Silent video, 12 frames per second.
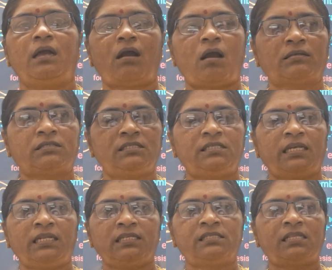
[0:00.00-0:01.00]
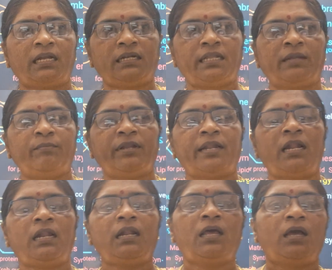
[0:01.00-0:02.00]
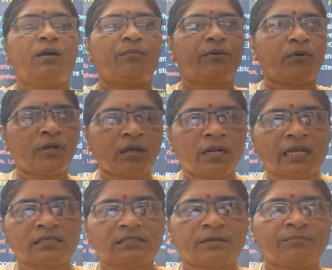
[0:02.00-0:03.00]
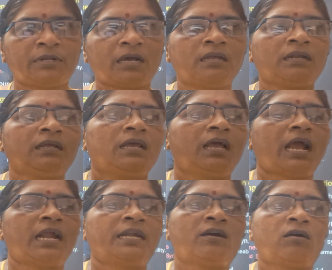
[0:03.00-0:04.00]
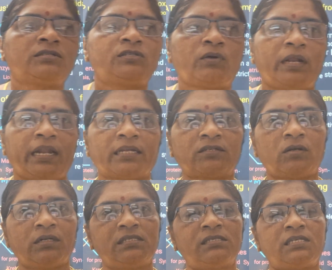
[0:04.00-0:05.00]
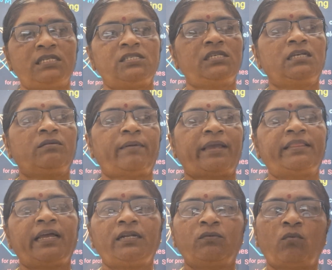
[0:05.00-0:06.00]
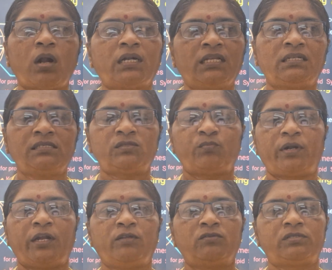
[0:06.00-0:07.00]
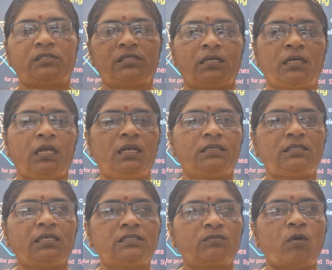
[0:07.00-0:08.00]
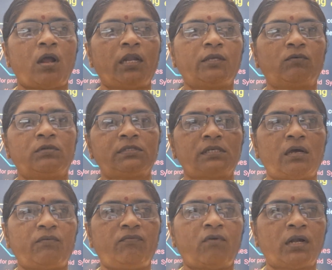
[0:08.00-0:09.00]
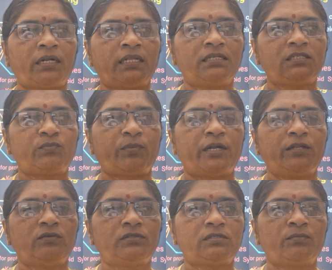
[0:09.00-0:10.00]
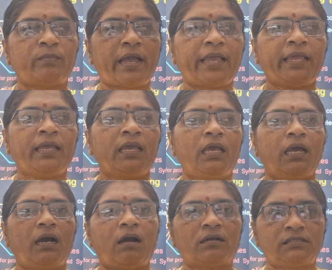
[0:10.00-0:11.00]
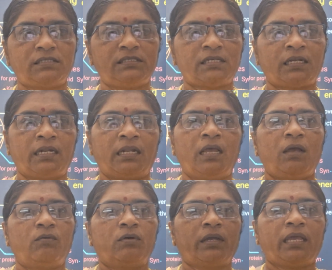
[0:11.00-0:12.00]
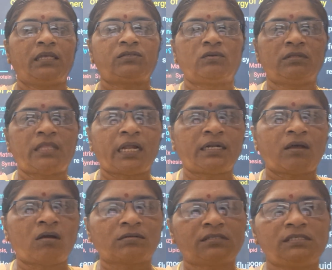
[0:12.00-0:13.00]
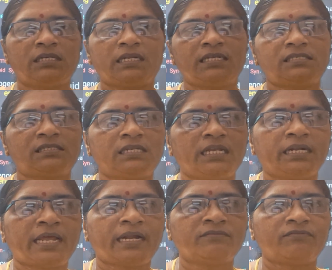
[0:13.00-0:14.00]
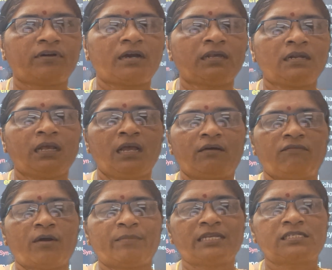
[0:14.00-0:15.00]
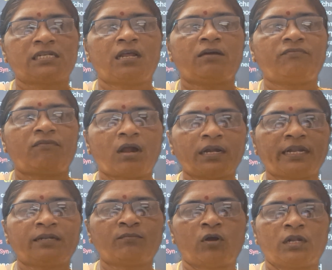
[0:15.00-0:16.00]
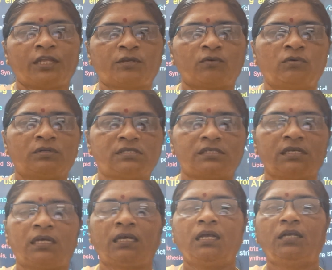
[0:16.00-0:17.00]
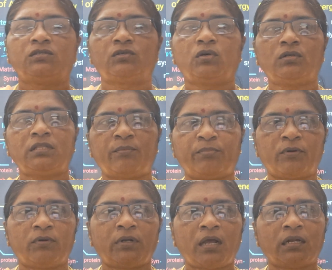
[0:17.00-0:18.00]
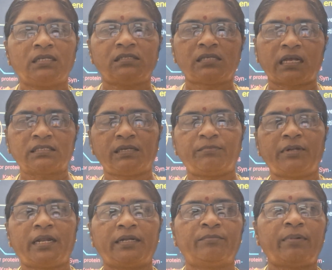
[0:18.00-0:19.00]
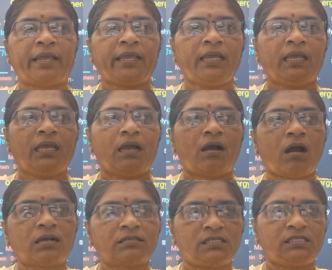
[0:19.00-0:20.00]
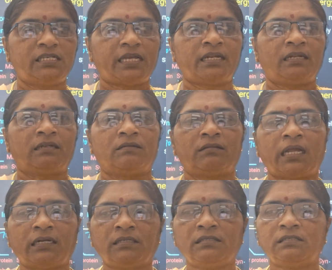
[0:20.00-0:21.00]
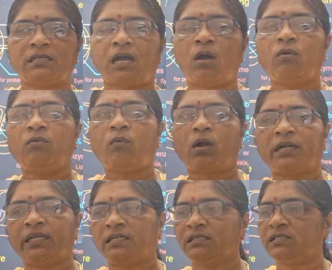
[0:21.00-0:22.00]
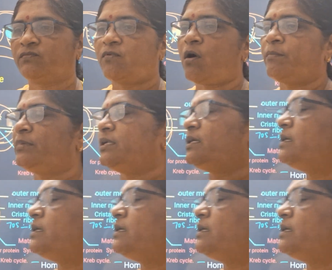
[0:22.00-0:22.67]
Oxygen is the terminal proton acceptor and also electron is reaching by that water is produced. 6 molecules of water is produced by oxygen. Okay, so that oxygen is needed for formation of water molecules. So the proton is accepted by oxygen. That is how water is formed.